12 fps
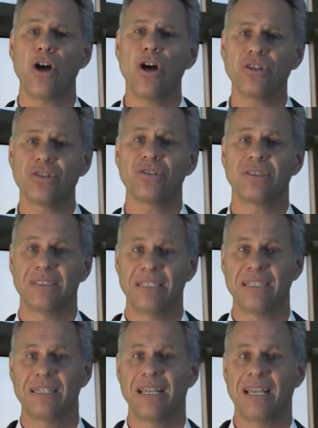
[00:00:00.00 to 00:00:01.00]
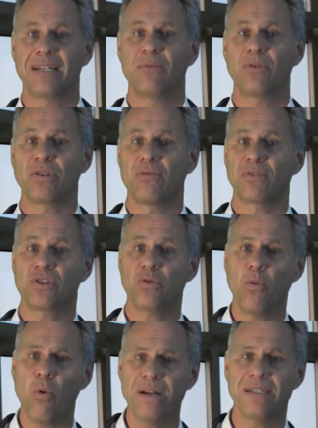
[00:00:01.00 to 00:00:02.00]
also syndicated with over
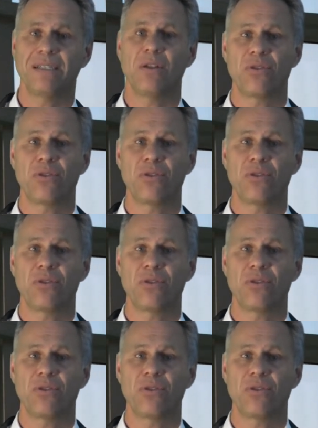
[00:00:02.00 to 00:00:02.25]
20